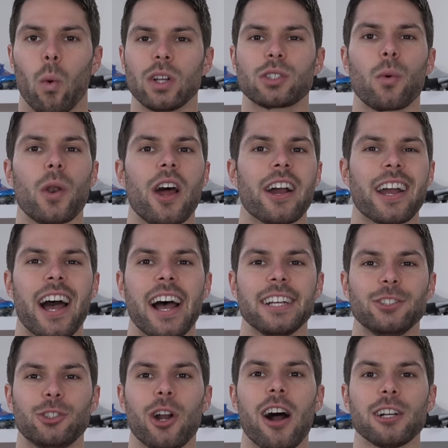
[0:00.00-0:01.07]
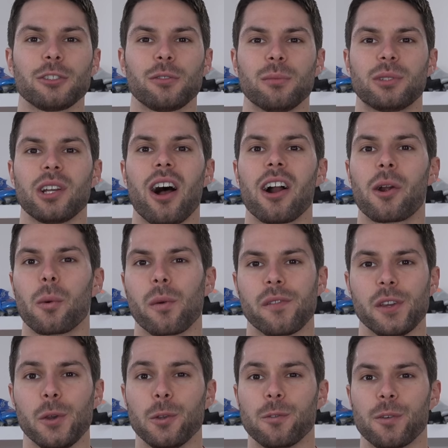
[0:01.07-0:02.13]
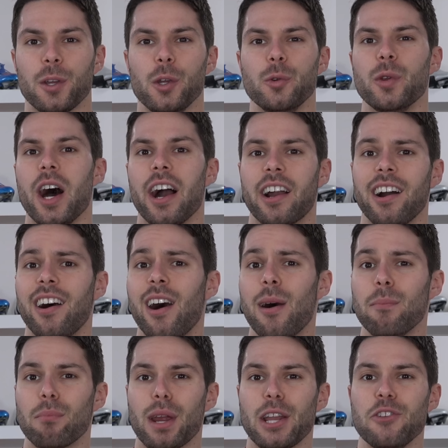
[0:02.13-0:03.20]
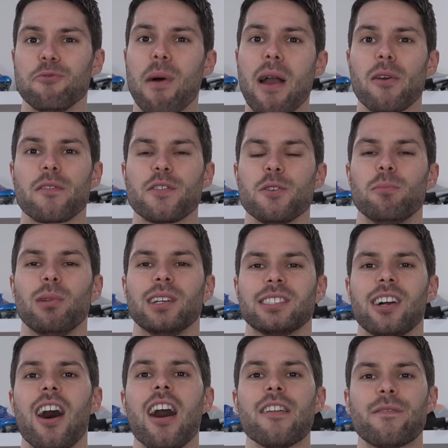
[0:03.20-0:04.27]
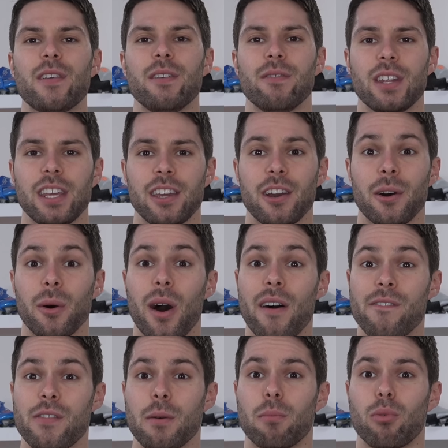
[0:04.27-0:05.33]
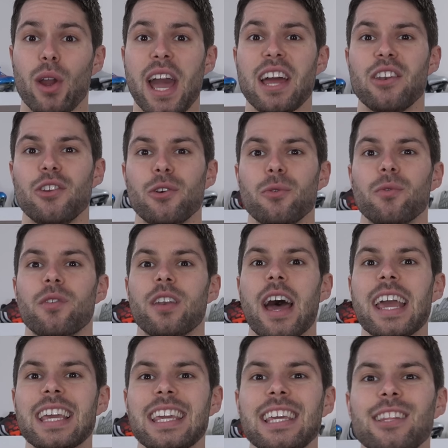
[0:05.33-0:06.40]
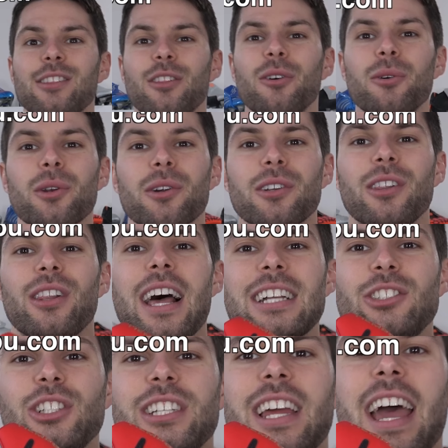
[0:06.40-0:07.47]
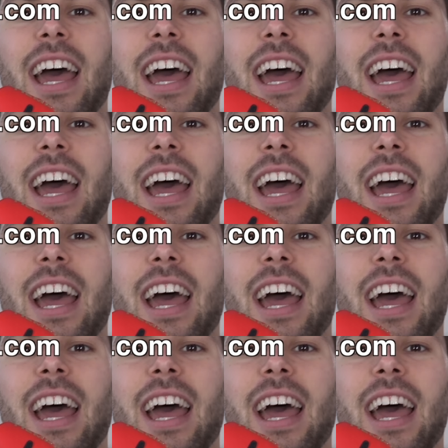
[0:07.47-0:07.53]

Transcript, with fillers: What's going on guys? Josh from soccerreviewsforyou.com bringing you my review plus on-feet video of the brand new Nike Lunar Legend